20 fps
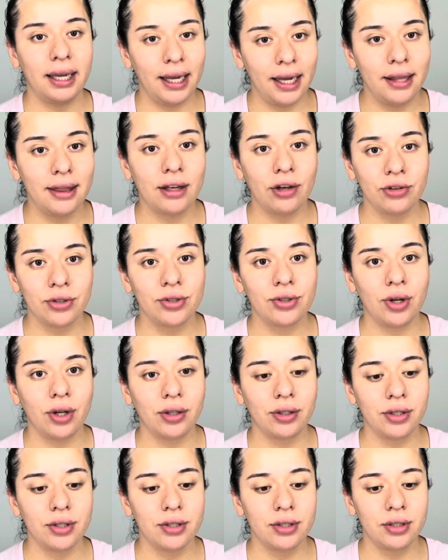
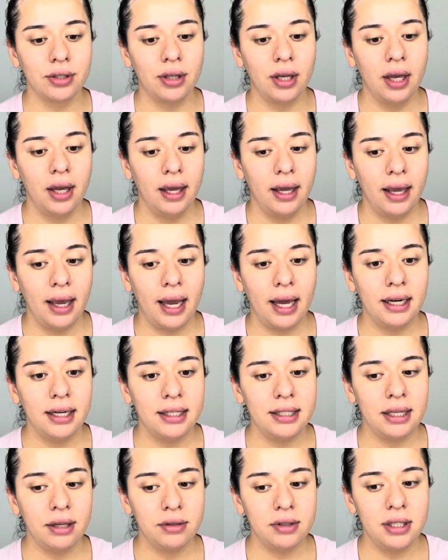$8,000. And it
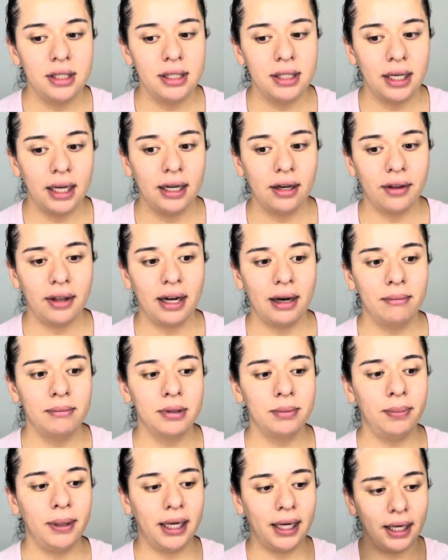sounds insane now that I'm
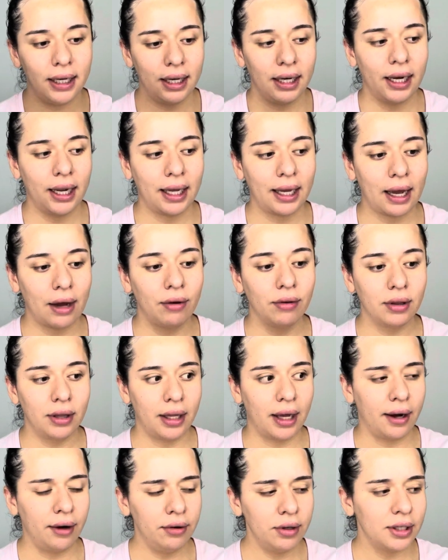speaking it like out
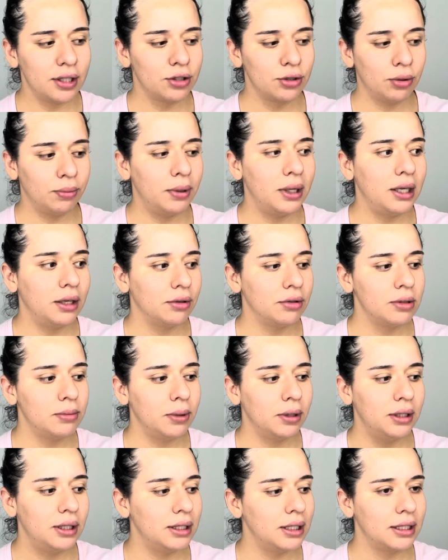loud, because nobody knows
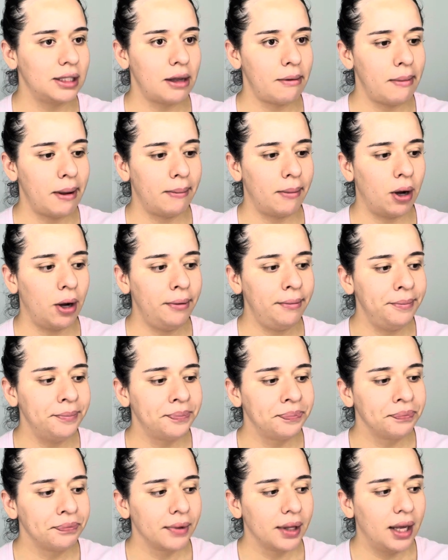about this except my mom.
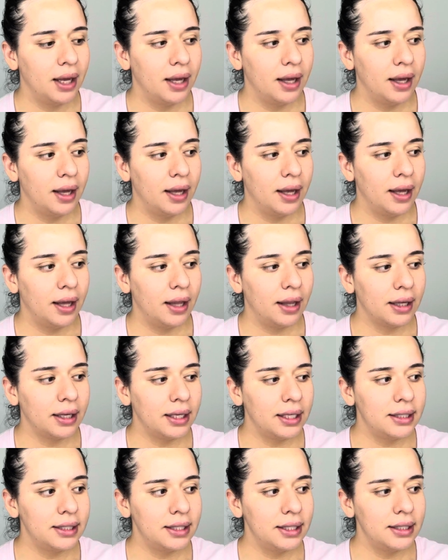Like
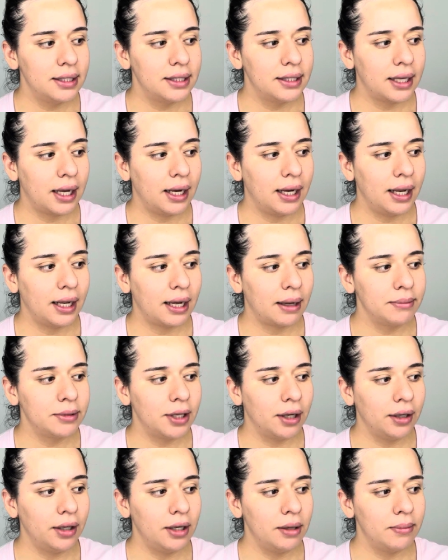it's insane. Like I'm
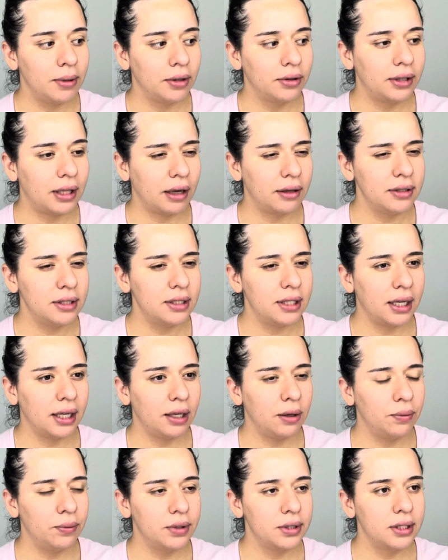talking about thousands, like
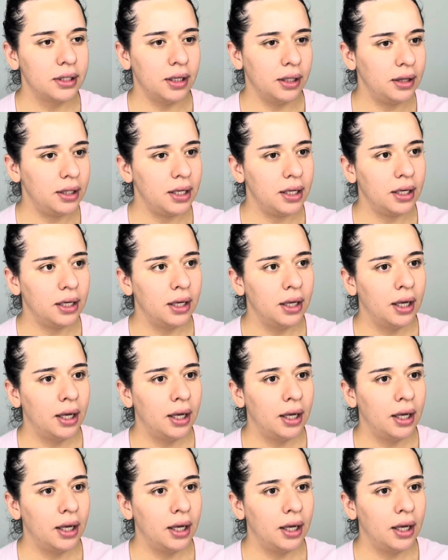it was nothing.